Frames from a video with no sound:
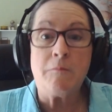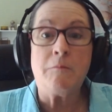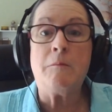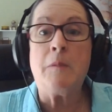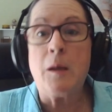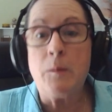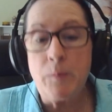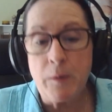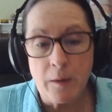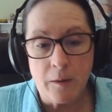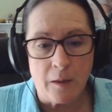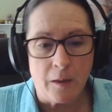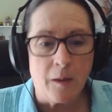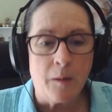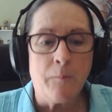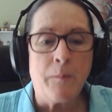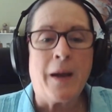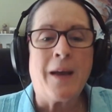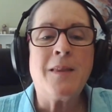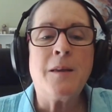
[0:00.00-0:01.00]
maybe
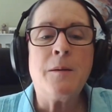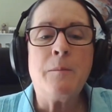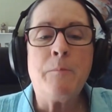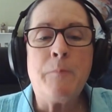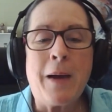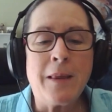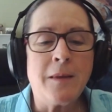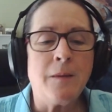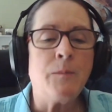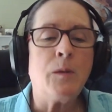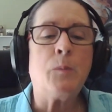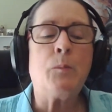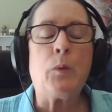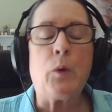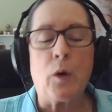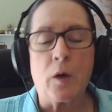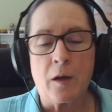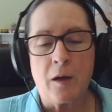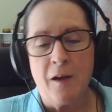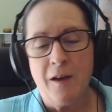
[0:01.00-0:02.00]
buy them the
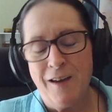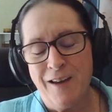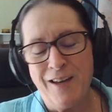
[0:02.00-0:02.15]
book.